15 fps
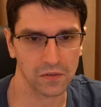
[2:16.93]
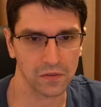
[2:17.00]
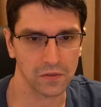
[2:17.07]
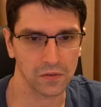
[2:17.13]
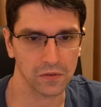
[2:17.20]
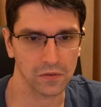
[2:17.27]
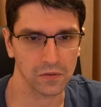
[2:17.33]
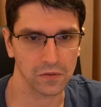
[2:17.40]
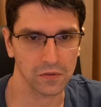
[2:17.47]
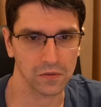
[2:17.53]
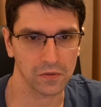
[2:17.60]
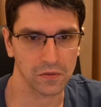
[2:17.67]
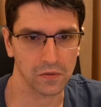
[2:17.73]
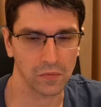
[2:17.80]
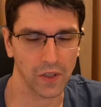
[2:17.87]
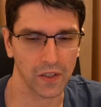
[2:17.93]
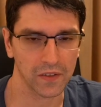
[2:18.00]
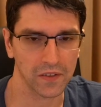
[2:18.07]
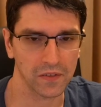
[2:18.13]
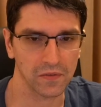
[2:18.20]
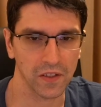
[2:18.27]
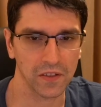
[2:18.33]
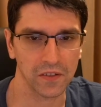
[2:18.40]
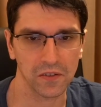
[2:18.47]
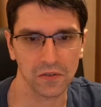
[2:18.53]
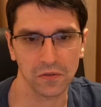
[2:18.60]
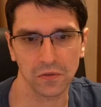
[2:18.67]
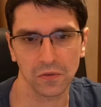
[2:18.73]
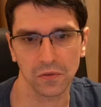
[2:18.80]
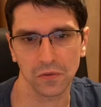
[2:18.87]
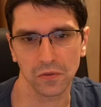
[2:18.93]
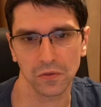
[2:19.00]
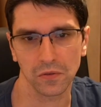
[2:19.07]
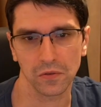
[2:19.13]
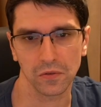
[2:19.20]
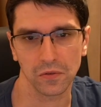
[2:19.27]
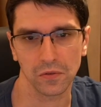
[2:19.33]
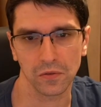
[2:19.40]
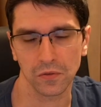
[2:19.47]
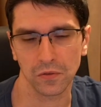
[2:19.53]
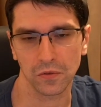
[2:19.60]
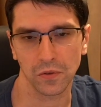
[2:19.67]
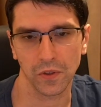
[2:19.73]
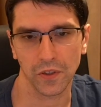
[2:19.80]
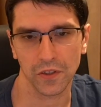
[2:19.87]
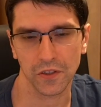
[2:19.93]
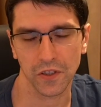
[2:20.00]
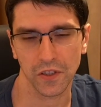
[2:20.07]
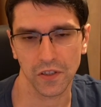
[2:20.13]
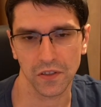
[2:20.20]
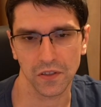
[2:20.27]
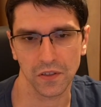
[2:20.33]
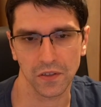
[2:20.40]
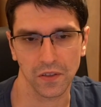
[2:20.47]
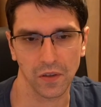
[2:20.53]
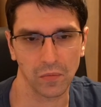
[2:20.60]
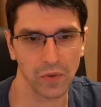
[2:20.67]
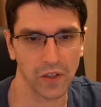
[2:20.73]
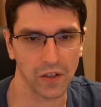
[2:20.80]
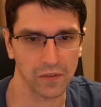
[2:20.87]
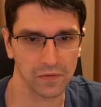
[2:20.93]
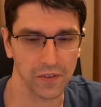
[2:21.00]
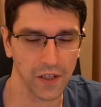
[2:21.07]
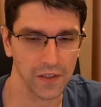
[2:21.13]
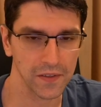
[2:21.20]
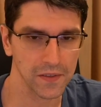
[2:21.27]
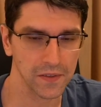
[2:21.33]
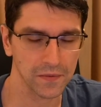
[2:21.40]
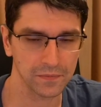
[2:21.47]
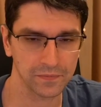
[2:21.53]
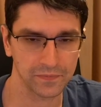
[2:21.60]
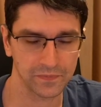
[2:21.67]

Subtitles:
to black's advantage to exchange a pair of knights.